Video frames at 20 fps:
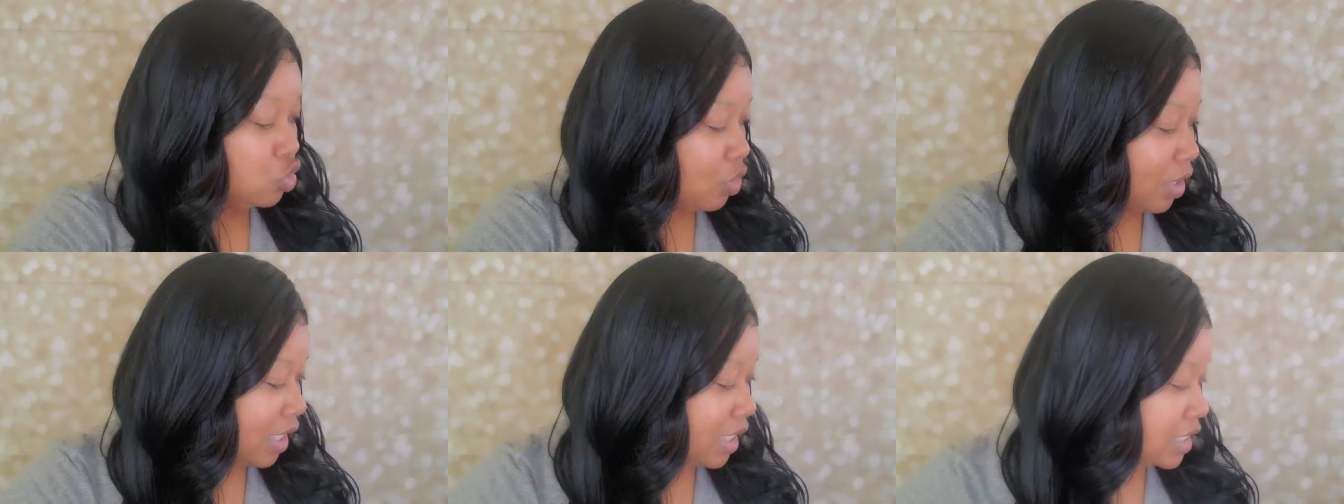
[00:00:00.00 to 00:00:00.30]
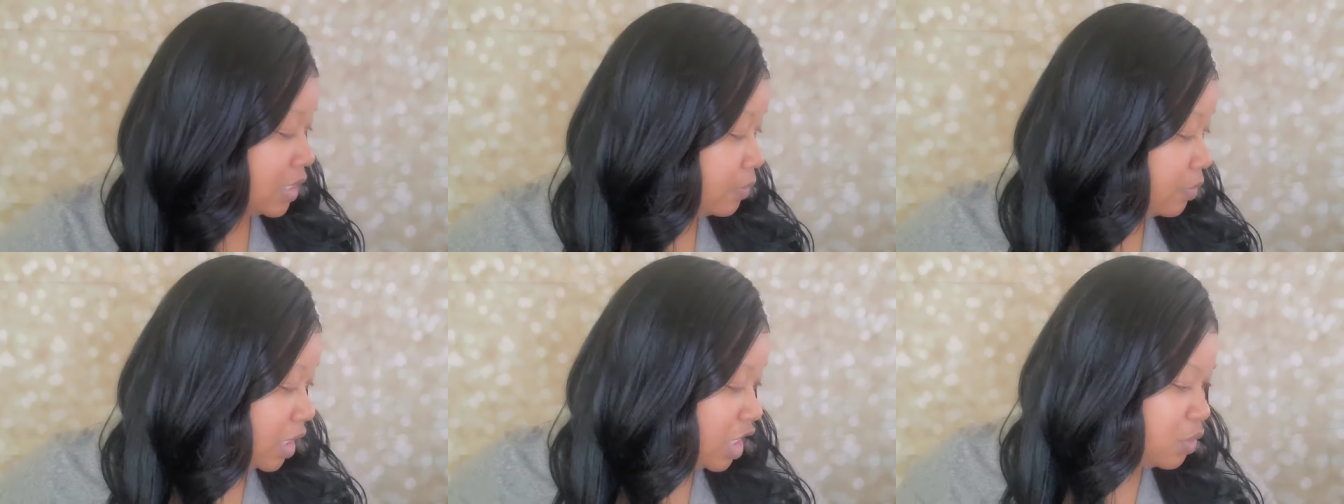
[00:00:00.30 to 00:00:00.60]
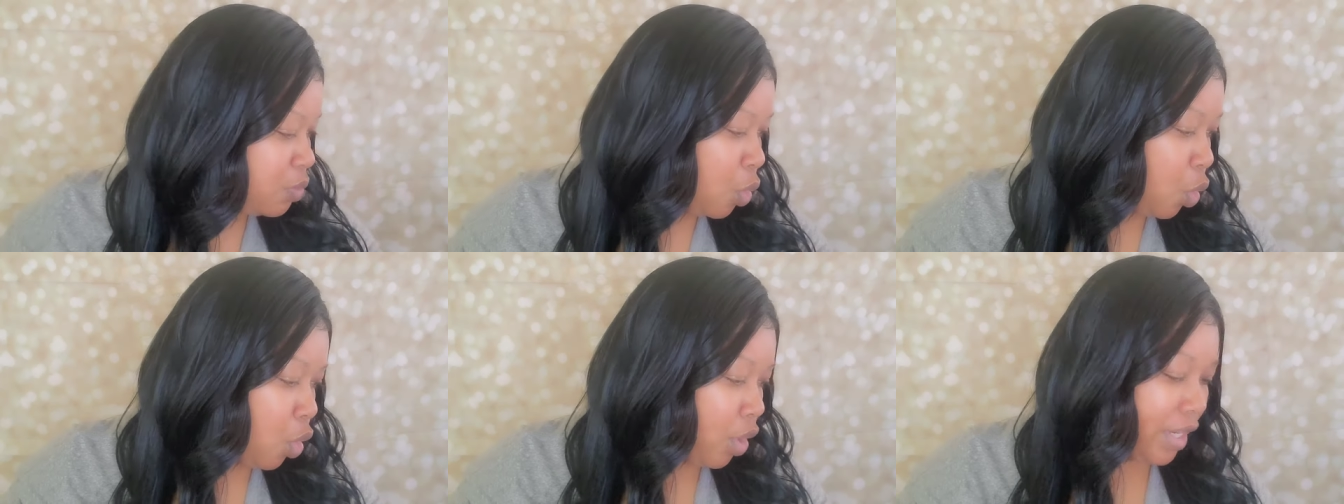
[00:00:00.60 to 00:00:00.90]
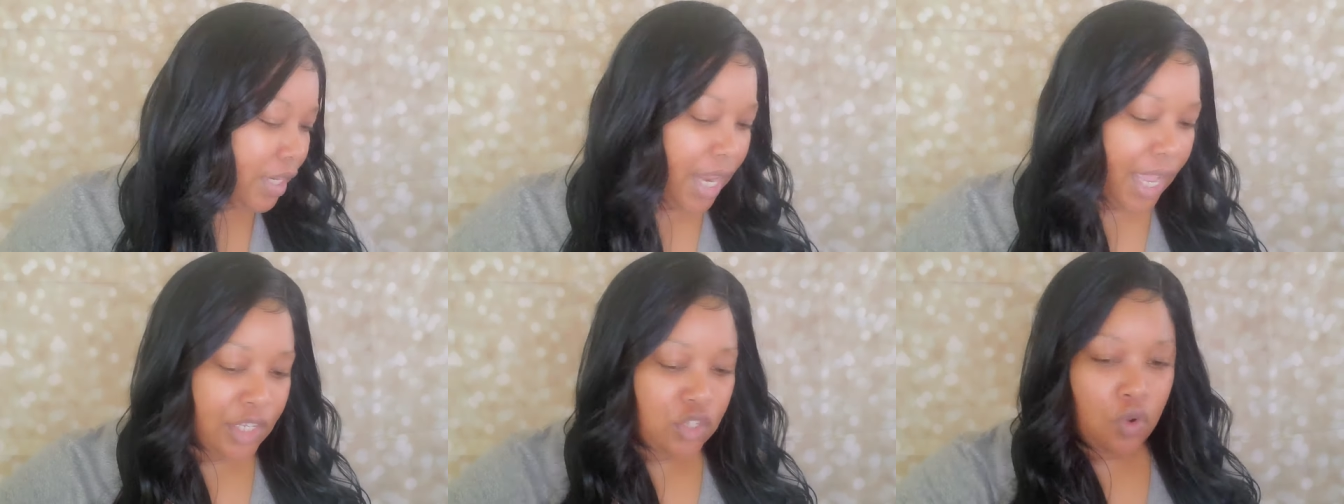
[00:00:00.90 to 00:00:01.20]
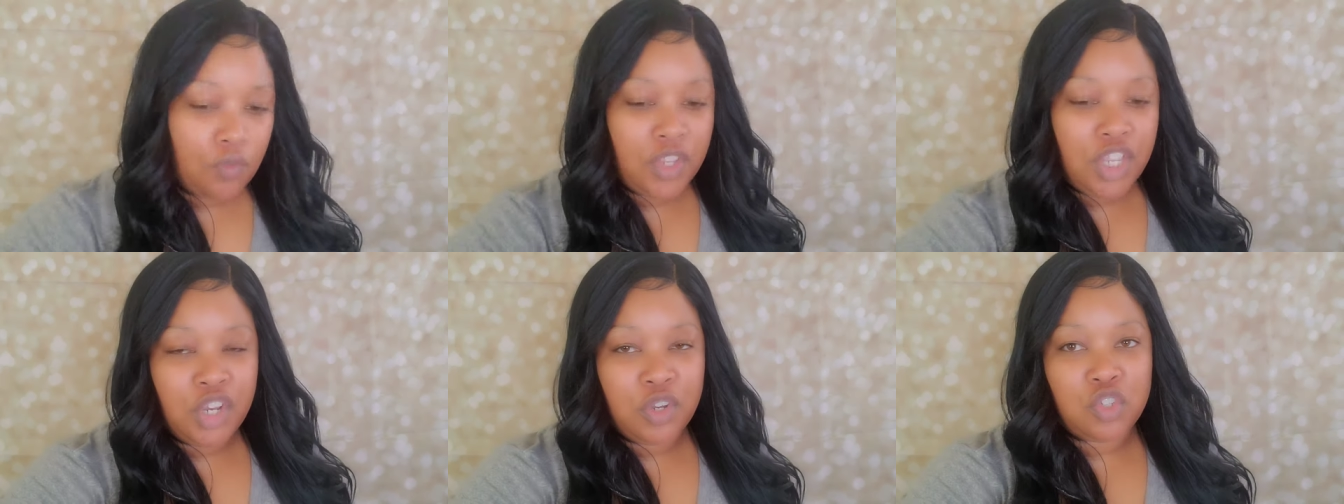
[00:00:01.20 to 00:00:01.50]
Try to get some things more organized
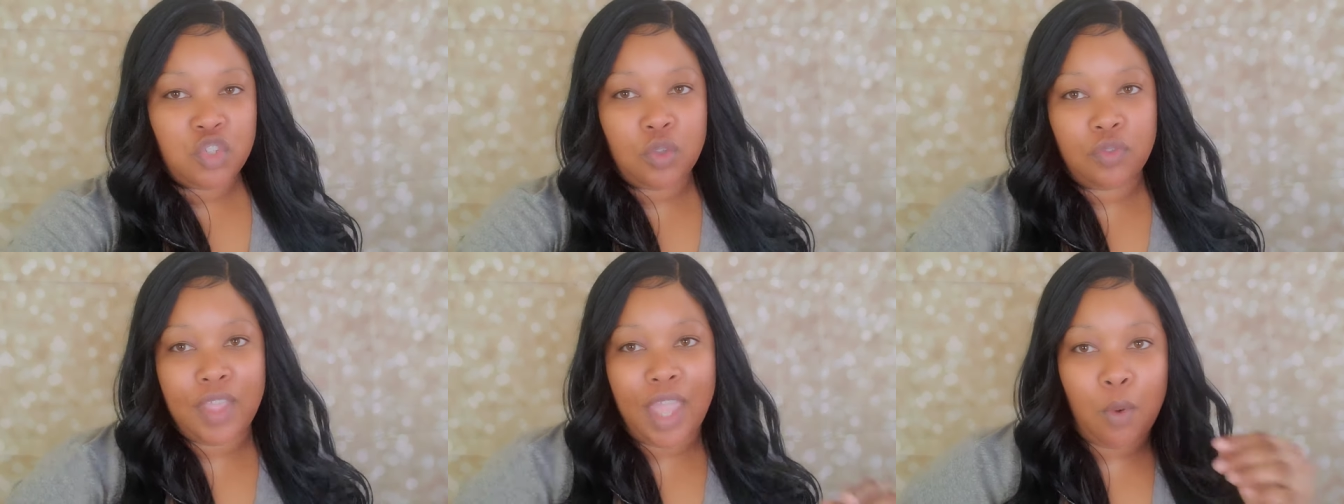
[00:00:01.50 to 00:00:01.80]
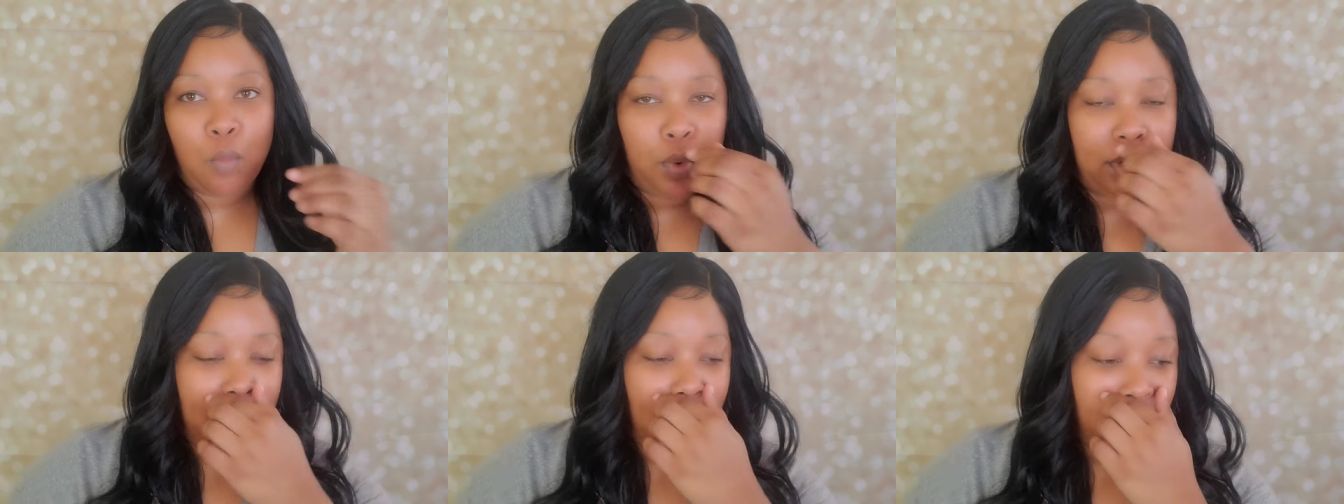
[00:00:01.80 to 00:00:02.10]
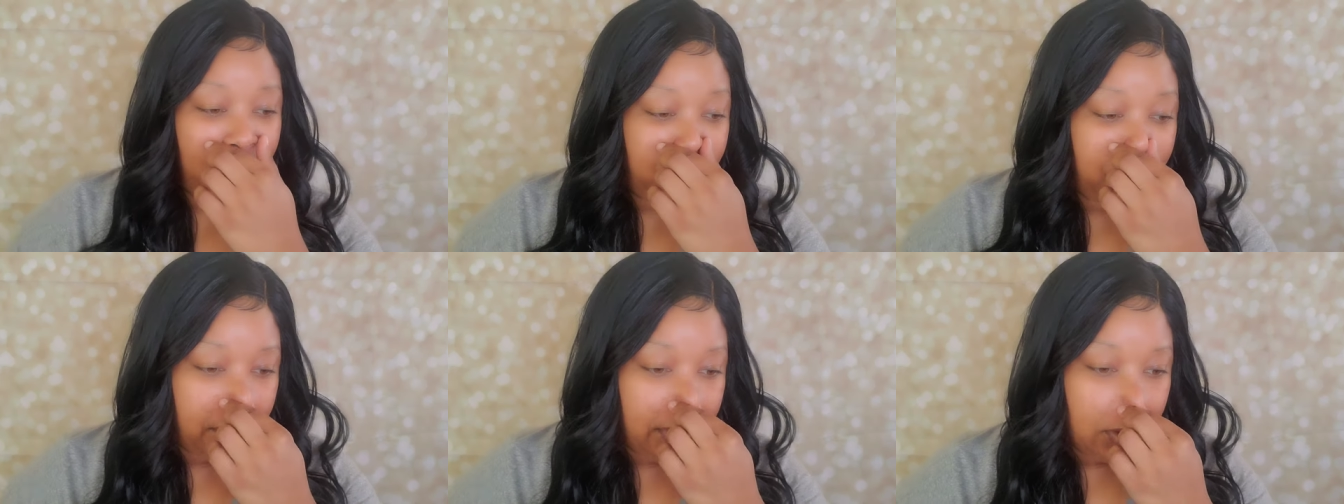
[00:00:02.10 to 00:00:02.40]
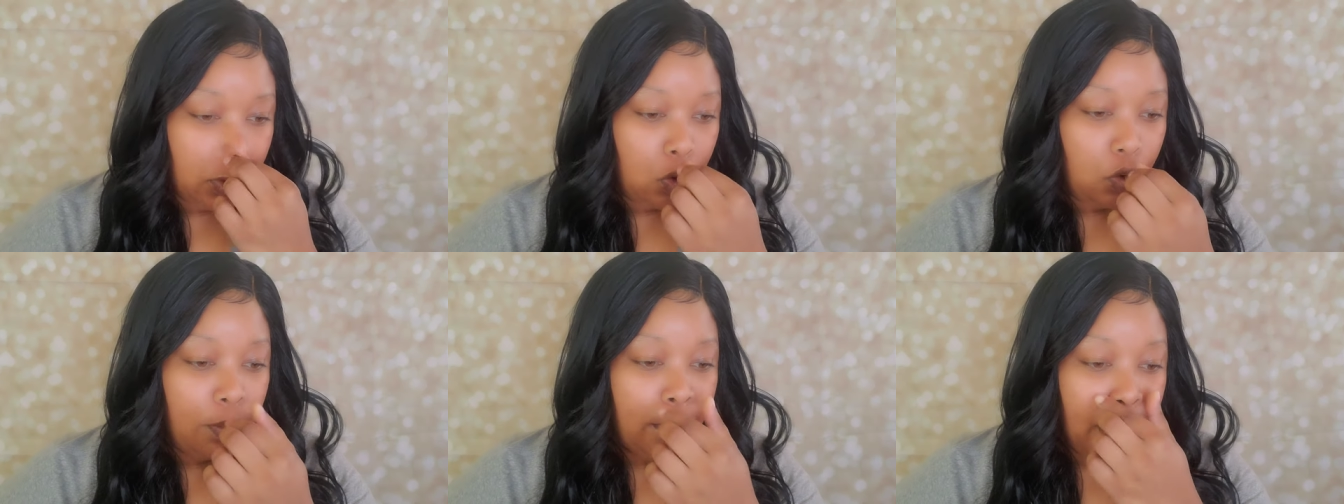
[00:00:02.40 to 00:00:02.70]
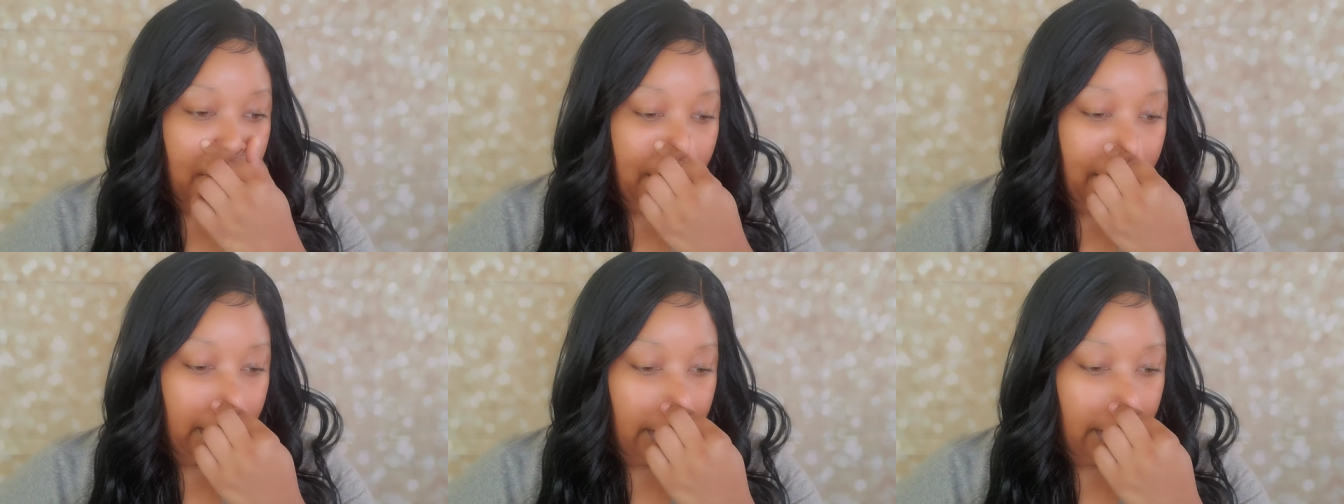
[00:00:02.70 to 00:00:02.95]
over here so that when I film,